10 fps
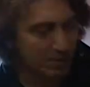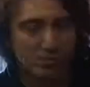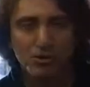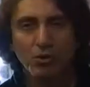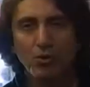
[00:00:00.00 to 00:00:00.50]

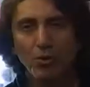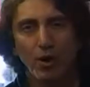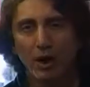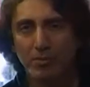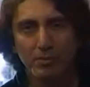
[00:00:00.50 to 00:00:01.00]
It was so
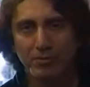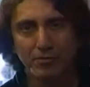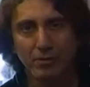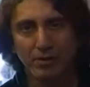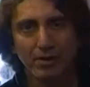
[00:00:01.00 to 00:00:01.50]
quiet
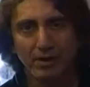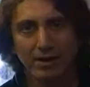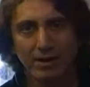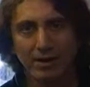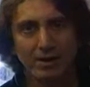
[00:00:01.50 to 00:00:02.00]
before.
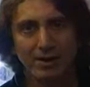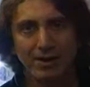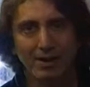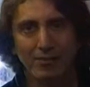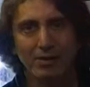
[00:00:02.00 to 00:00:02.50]

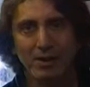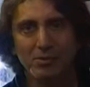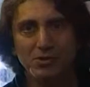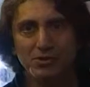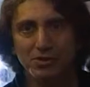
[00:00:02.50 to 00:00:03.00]
every
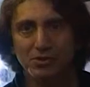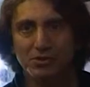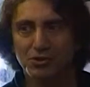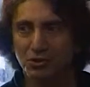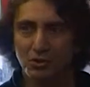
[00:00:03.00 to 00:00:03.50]
time we
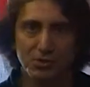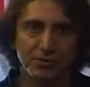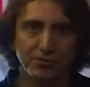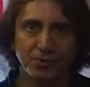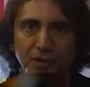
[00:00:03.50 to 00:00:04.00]
start the show,
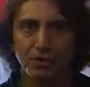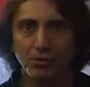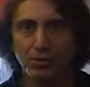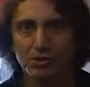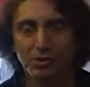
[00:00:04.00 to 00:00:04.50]
this
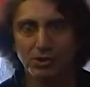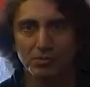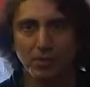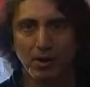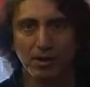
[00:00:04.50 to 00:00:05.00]
friggin' dog
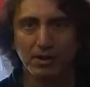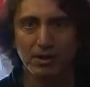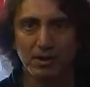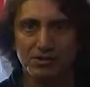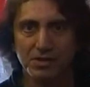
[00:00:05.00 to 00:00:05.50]
starts
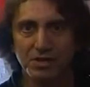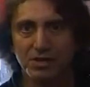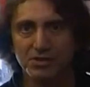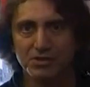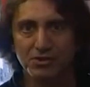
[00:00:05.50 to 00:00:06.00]
barking and these
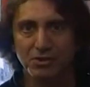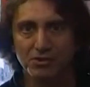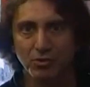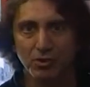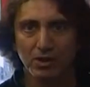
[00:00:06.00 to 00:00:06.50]
idiots
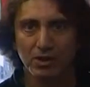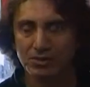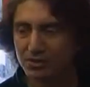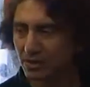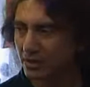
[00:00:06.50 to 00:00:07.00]
start talking
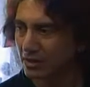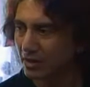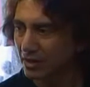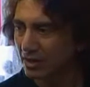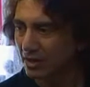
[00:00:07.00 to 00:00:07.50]
outside.
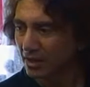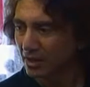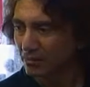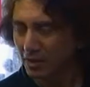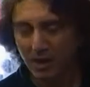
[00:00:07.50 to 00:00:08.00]

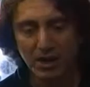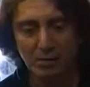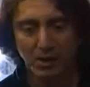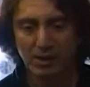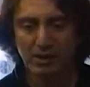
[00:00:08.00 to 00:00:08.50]
But
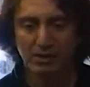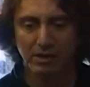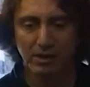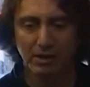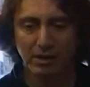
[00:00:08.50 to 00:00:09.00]
anyway.
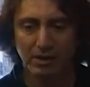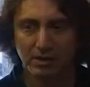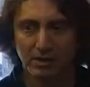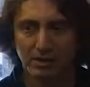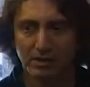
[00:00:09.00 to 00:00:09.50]
Hey, shit
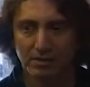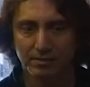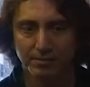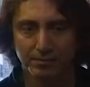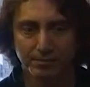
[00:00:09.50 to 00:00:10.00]

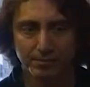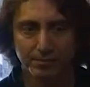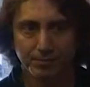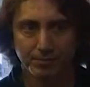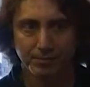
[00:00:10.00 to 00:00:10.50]
happens.
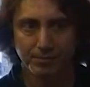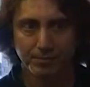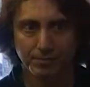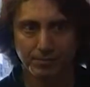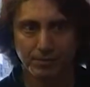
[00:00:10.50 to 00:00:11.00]

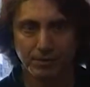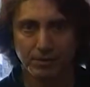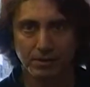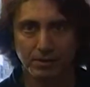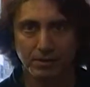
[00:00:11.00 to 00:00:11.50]

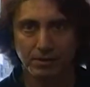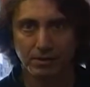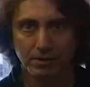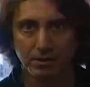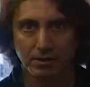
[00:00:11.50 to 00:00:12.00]
You
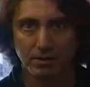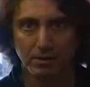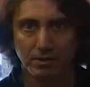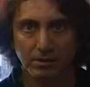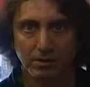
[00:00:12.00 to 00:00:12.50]

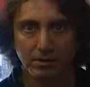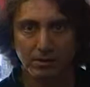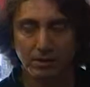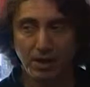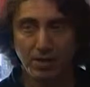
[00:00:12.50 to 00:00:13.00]
know?
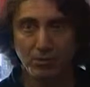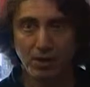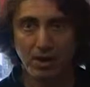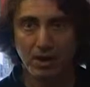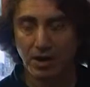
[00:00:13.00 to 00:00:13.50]
You're
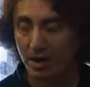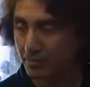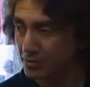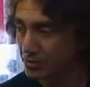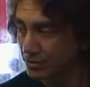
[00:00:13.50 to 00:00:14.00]
damn right it
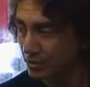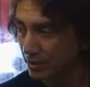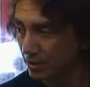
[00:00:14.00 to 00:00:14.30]
happens.